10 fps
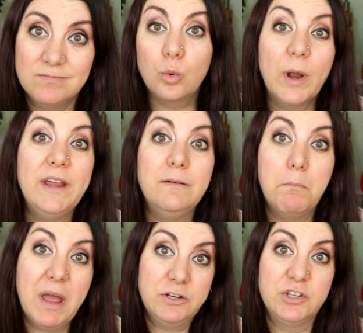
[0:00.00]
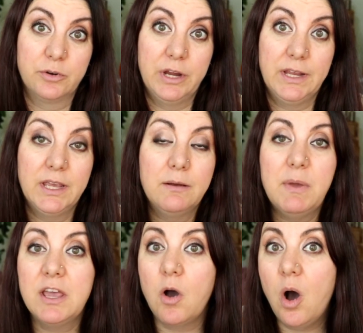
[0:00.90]
Great mentoring can
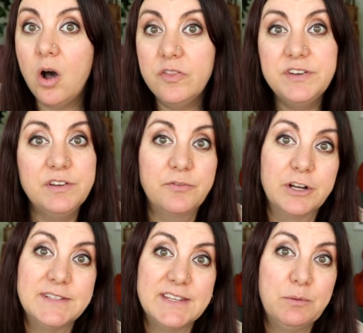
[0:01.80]
make all the difference